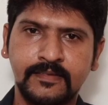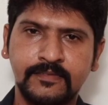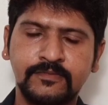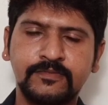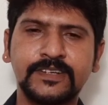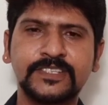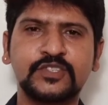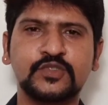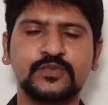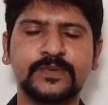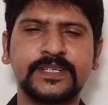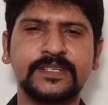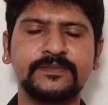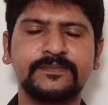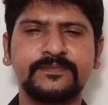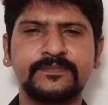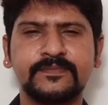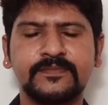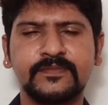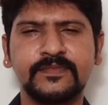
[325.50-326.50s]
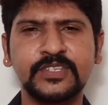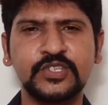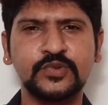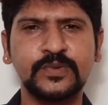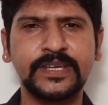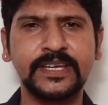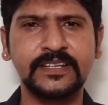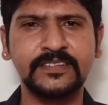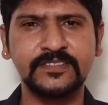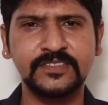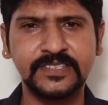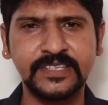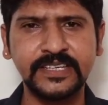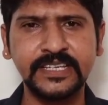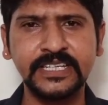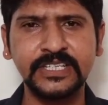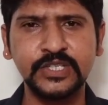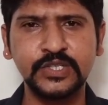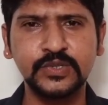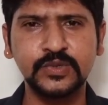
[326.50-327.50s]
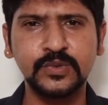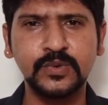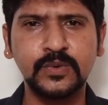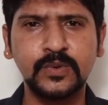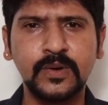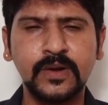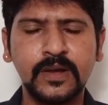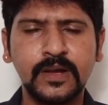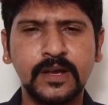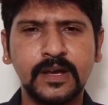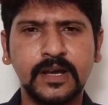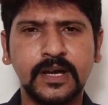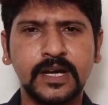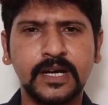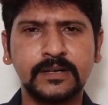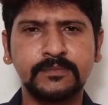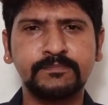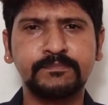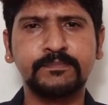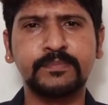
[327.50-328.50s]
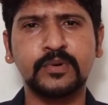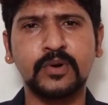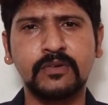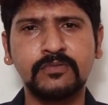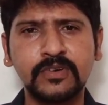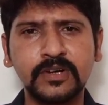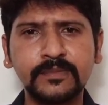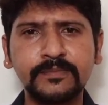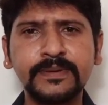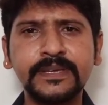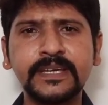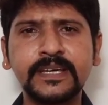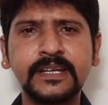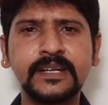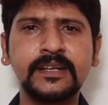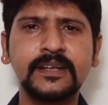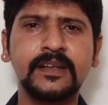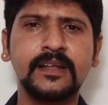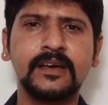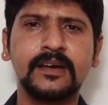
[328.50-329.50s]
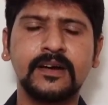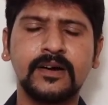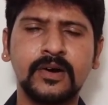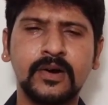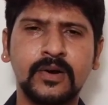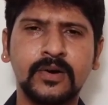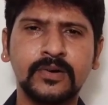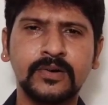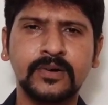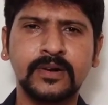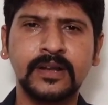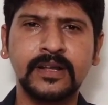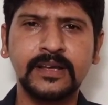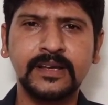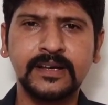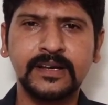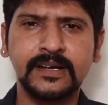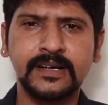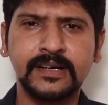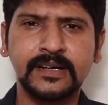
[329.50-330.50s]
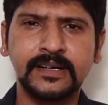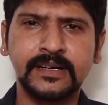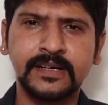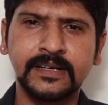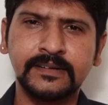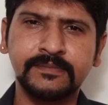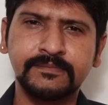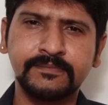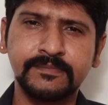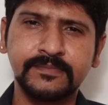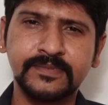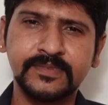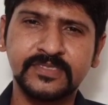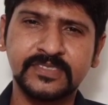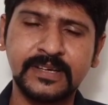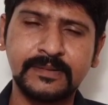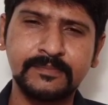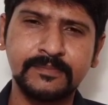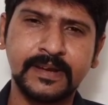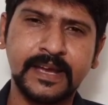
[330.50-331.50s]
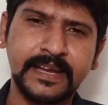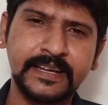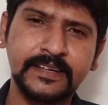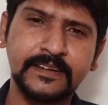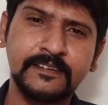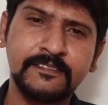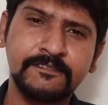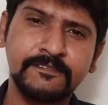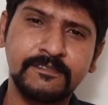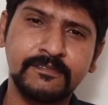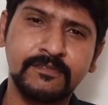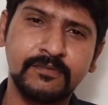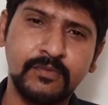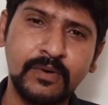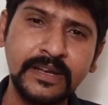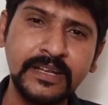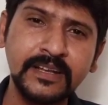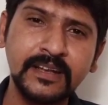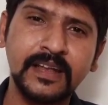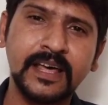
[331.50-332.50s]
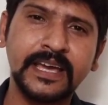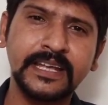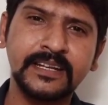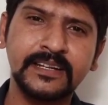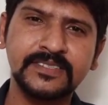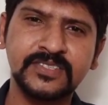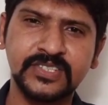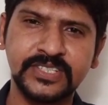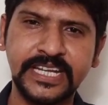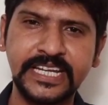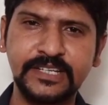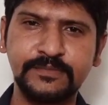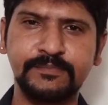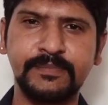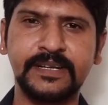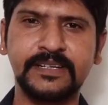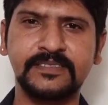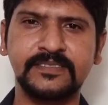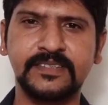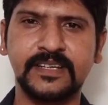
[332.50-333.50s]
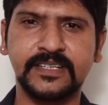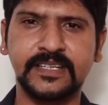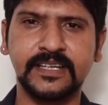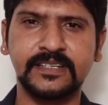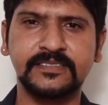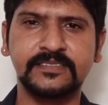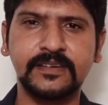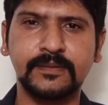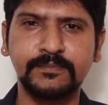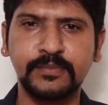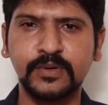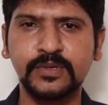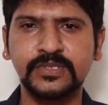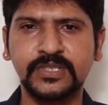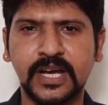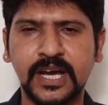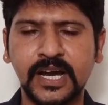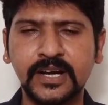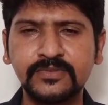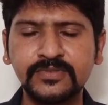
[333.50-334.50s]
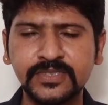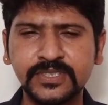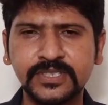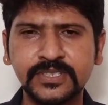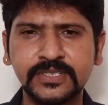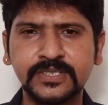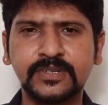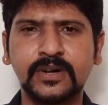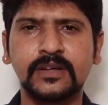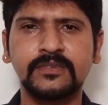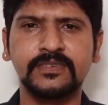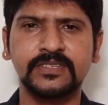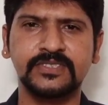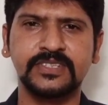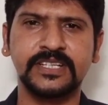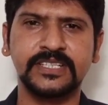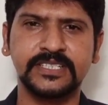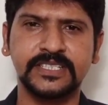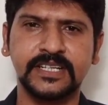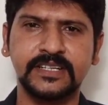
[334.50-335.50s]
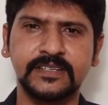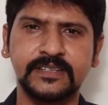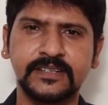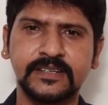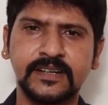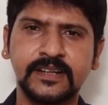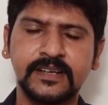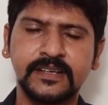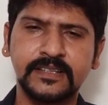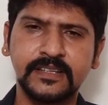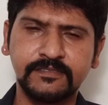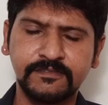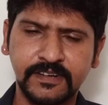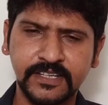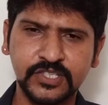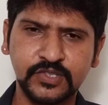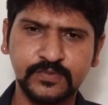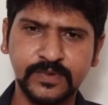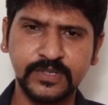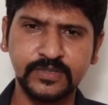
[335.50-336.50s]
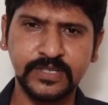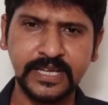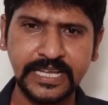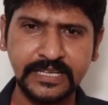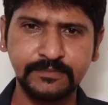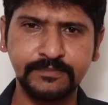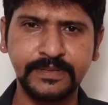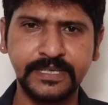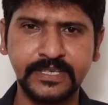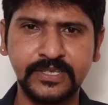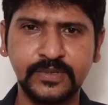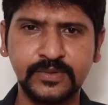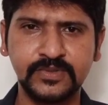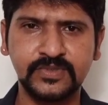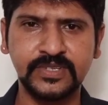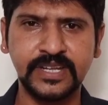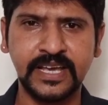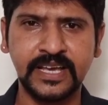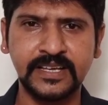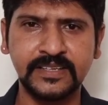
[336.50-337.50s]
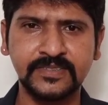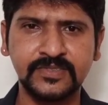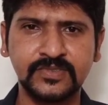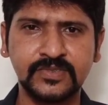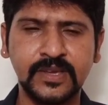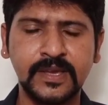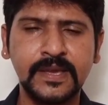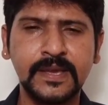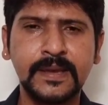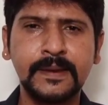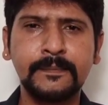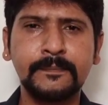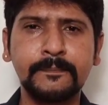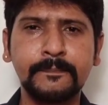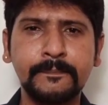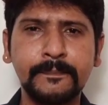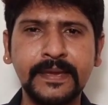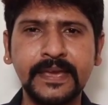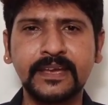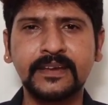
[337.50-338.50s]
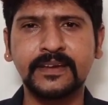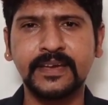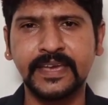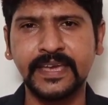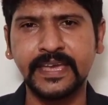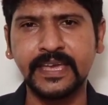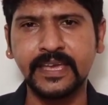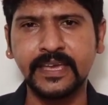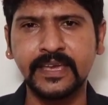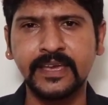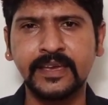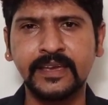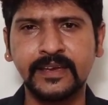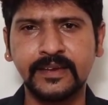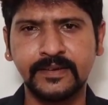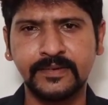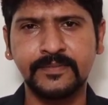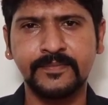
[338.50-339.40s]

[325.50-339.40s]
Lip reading: First one, which we can see into proverbial or some kind of one-liner statements that can support our conversation. The first one can be used as make hay